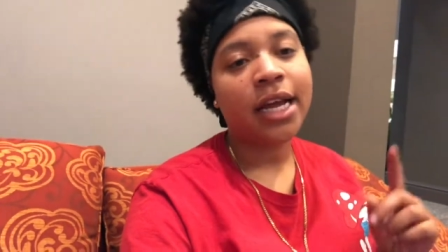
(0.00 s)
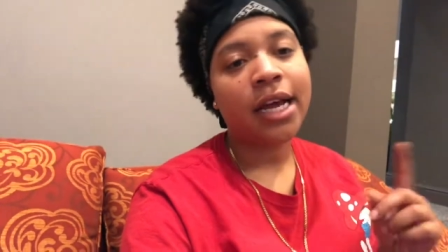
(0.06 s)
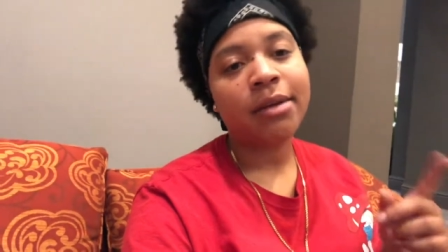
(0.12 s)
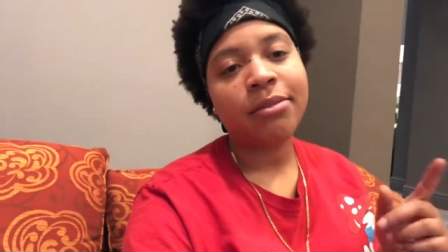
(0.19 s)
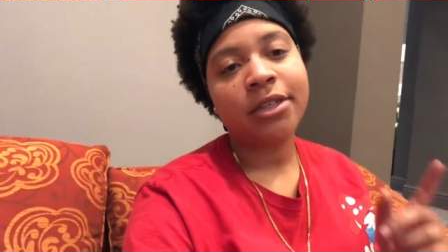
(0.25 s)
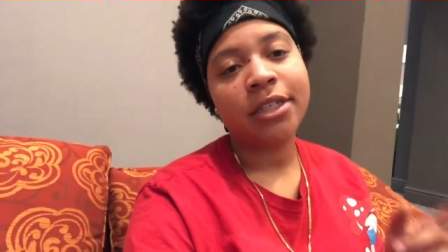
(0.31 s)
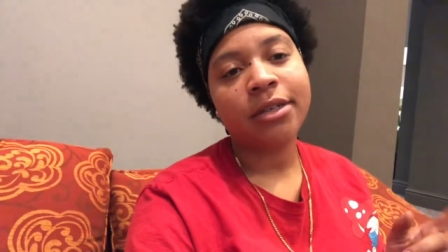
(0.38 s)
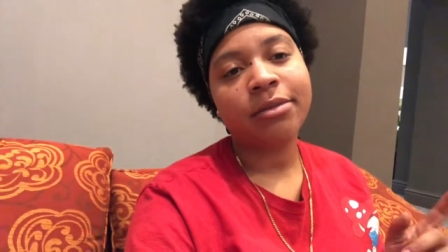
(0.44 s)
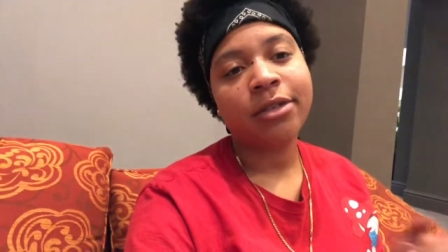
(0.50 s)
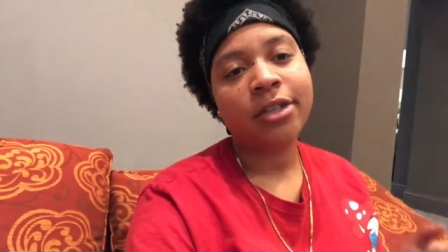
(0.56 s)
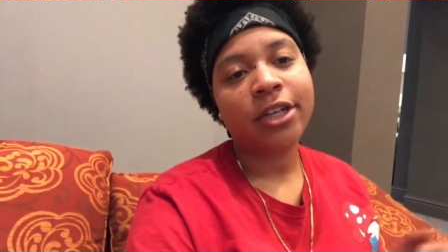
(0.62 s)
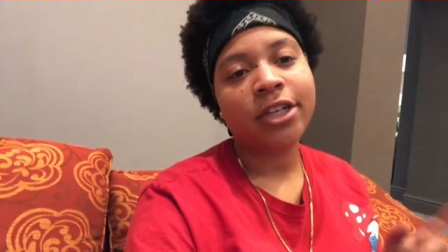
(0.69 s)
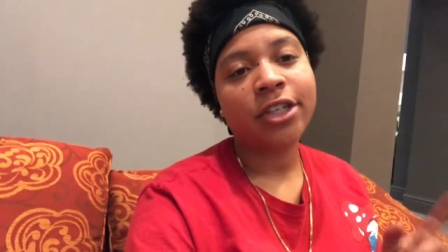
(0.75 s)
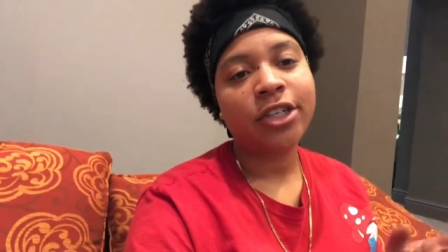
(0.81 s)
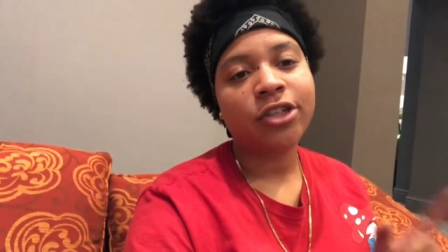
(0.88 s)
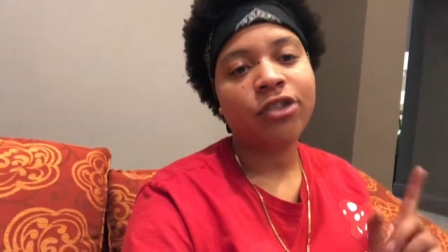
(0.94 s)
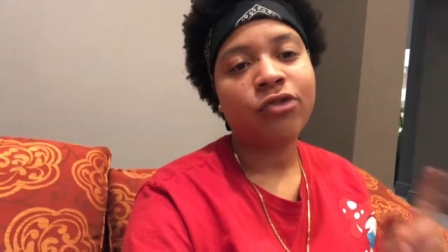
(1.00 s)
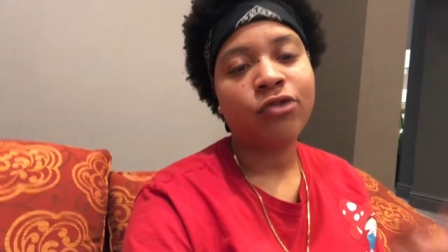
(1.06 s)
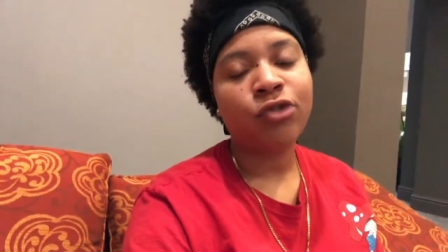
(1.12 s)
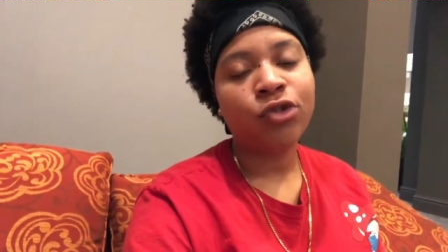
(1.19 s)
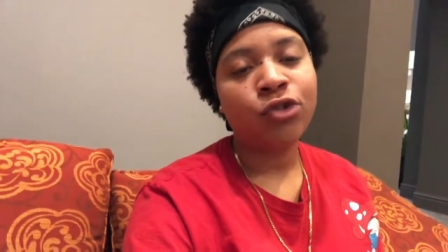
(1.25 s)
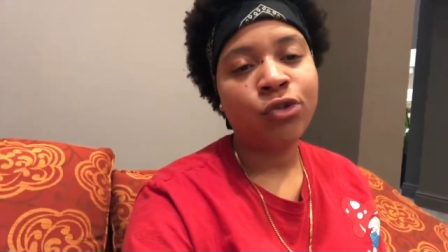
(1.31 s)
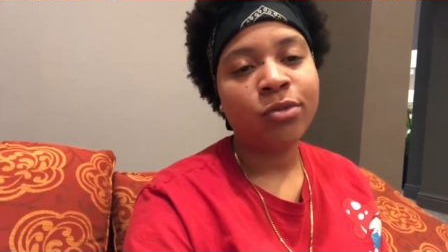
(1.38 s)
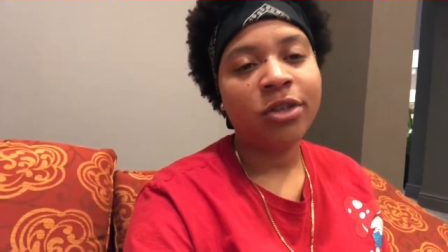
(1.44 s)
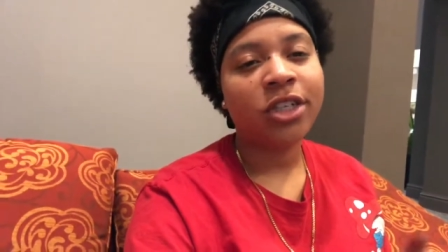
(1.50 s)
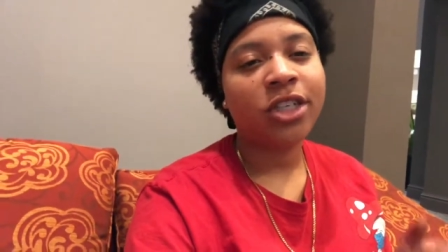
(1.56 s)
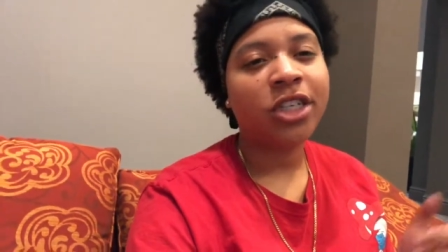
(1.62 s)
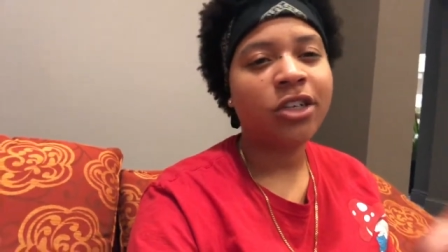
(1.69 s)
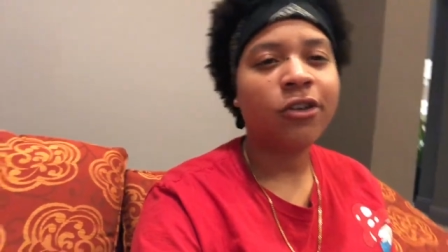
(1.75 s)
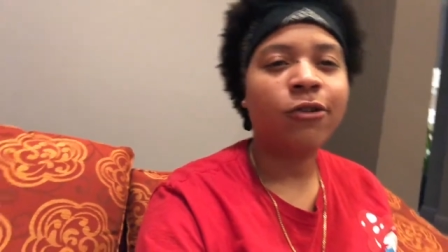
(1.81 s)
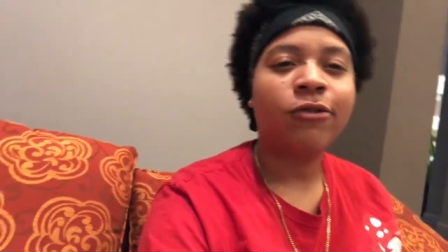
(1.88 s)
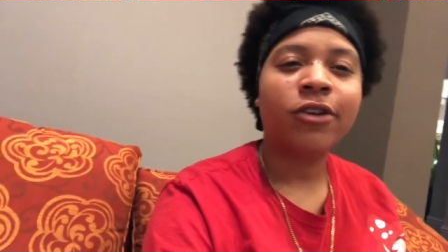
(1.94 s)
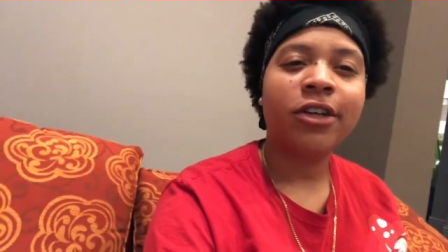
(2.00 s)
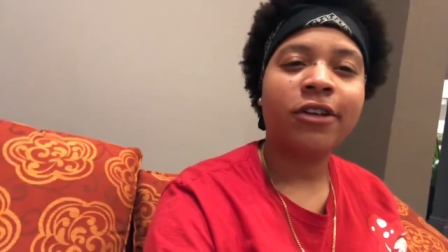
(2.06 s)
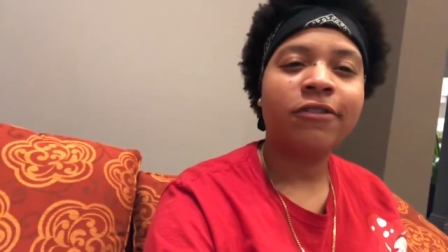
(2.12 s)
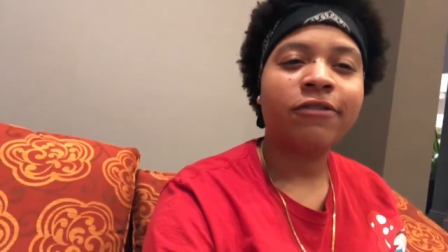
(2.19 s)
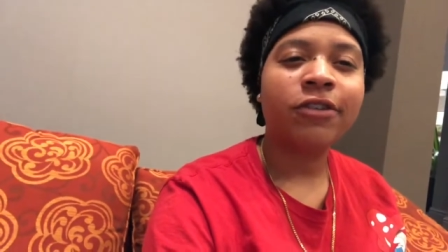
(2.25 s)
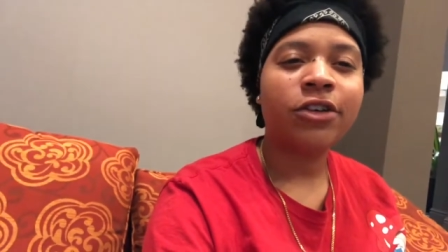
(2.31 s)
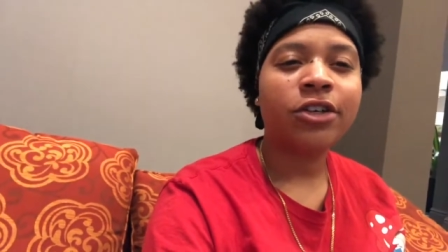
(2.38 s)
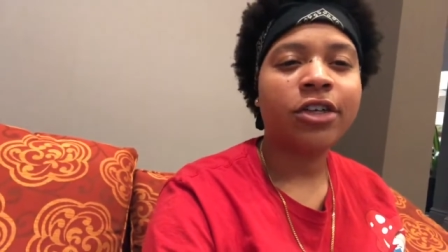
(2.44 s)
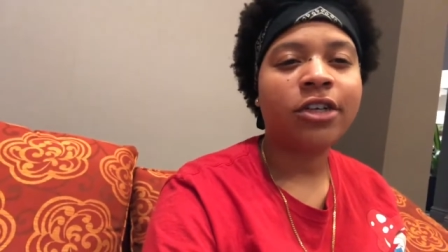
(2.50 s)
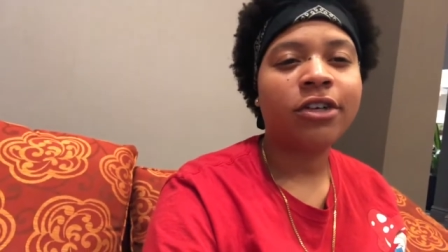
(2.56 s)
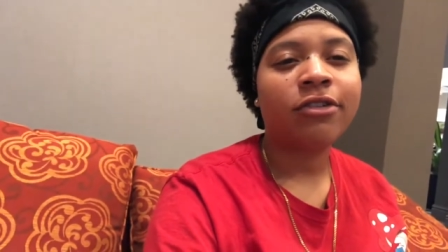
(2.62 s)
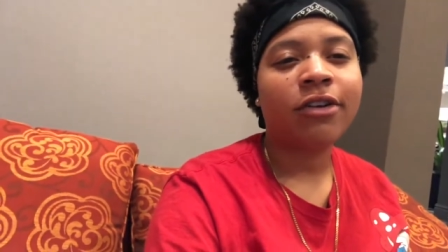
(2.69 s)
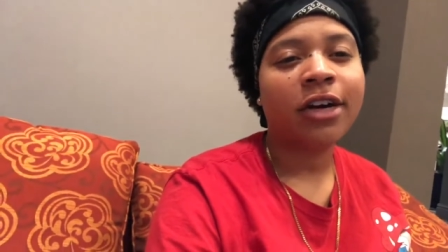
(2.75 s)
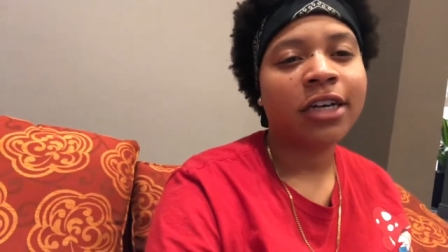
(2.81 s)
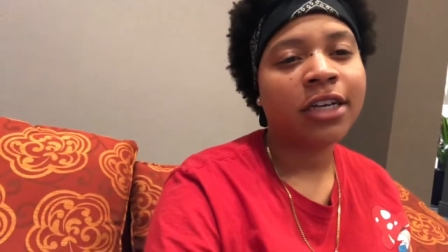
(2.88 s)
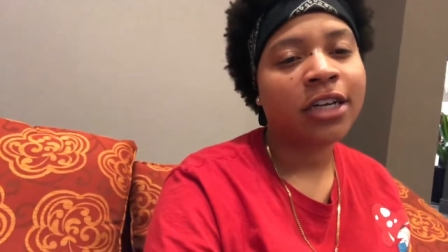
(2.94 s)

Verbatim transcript: Diamond's upstairs in the room because she don't really feel good right